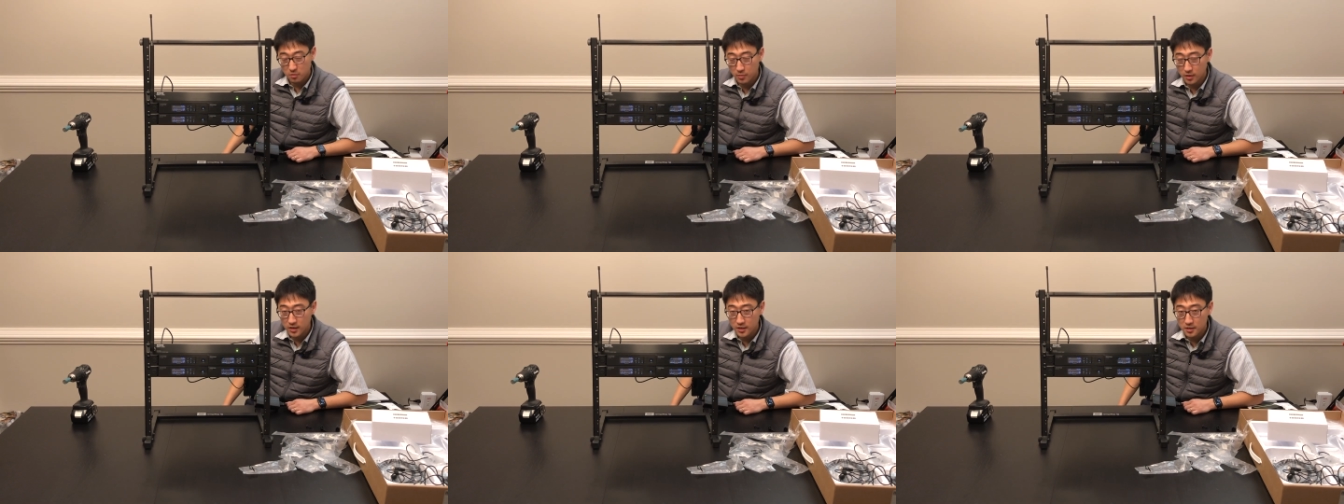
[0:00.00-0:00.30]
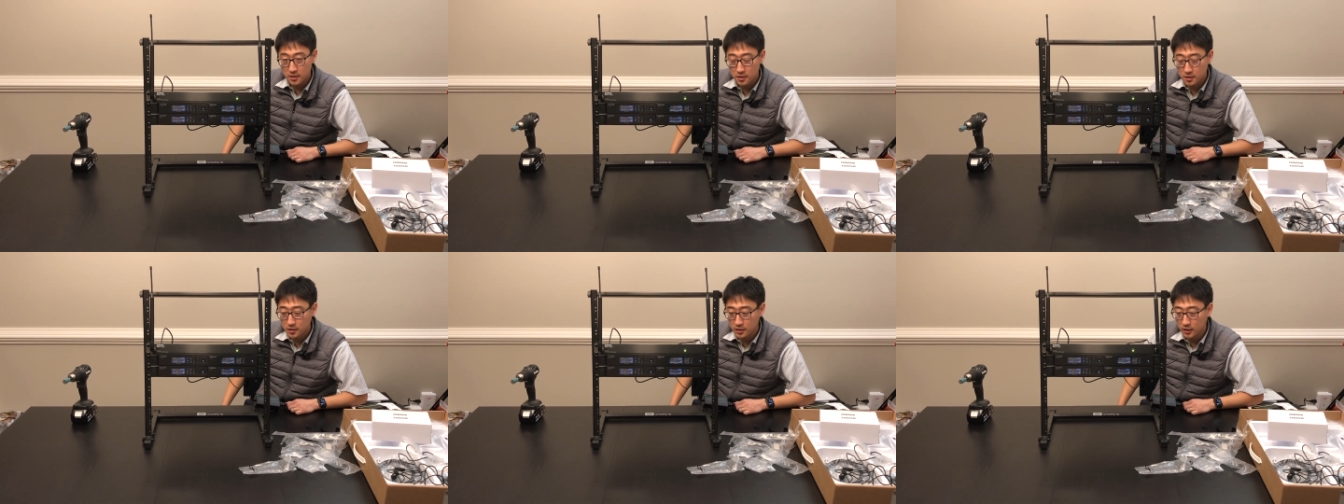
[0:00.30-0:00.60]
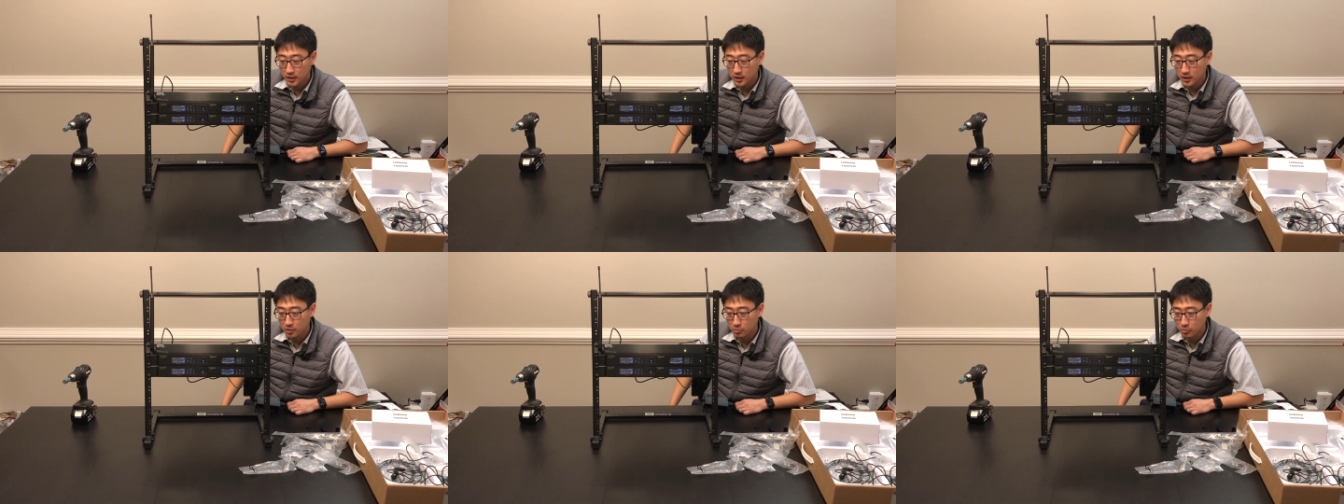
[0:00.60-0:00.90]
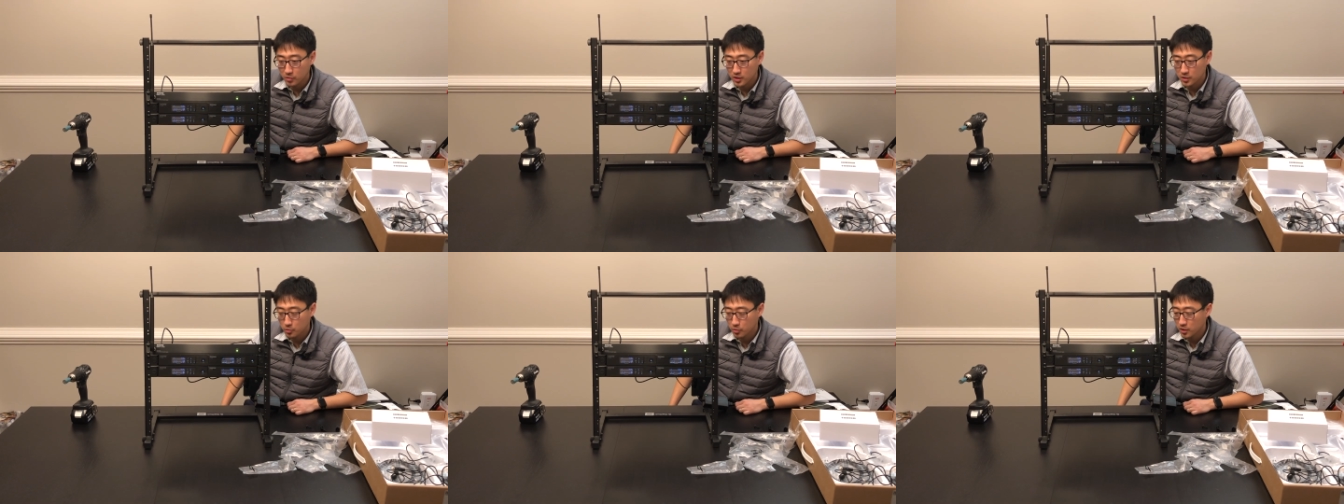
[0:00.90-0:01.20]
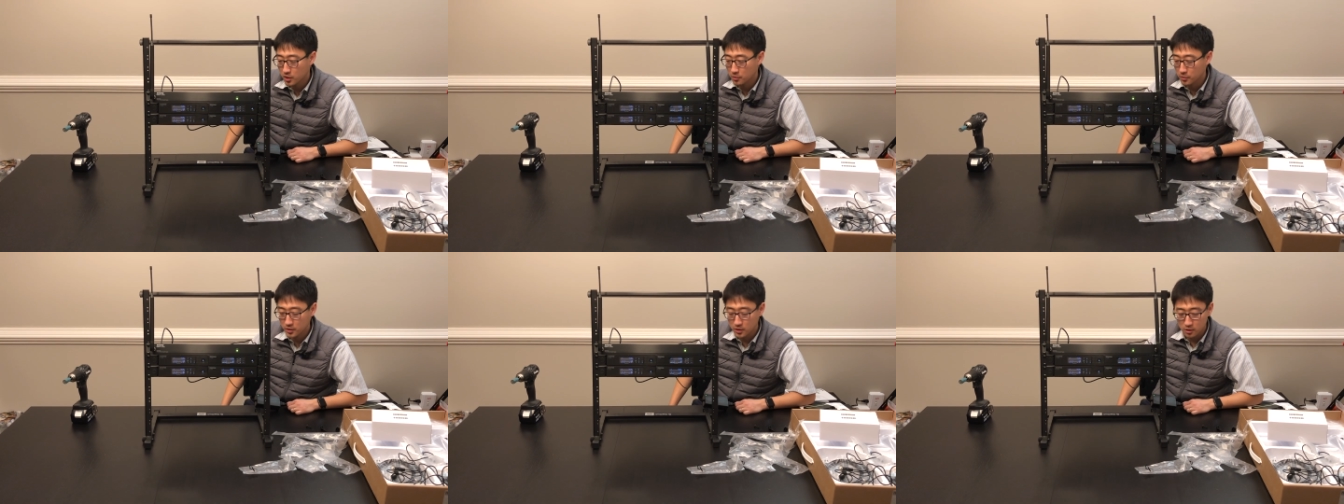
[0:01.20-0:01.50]
minutes, um, but it's
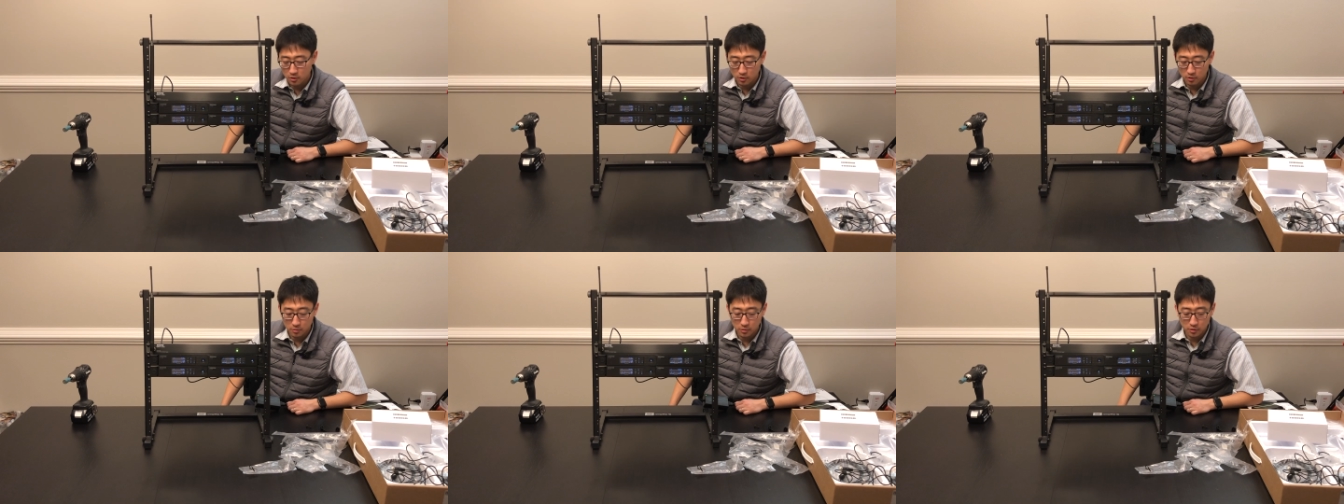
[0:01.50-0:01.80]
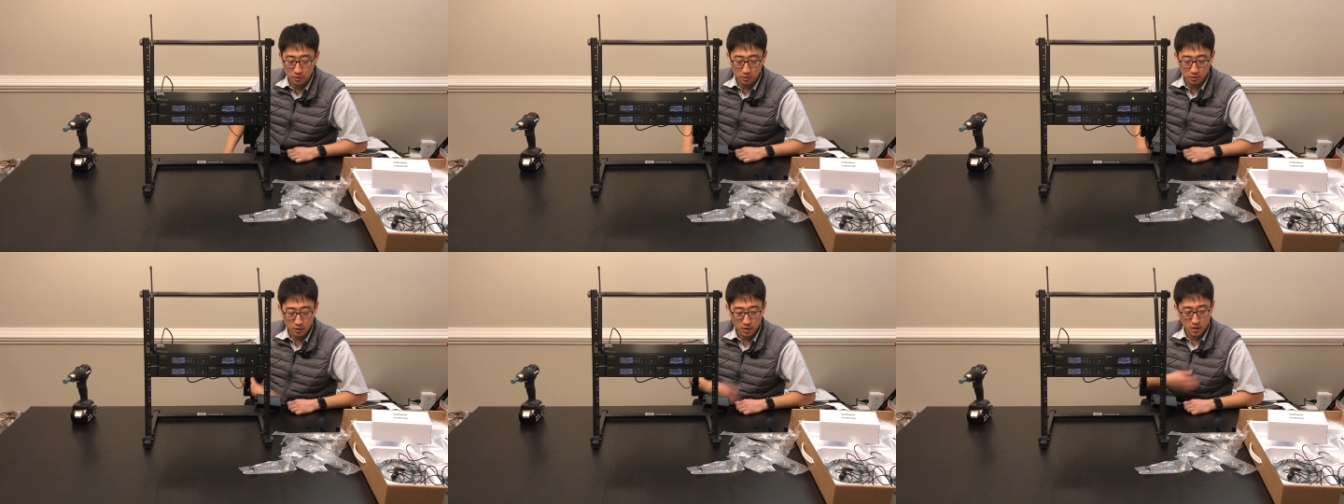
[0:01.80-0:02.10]
pretty much doable.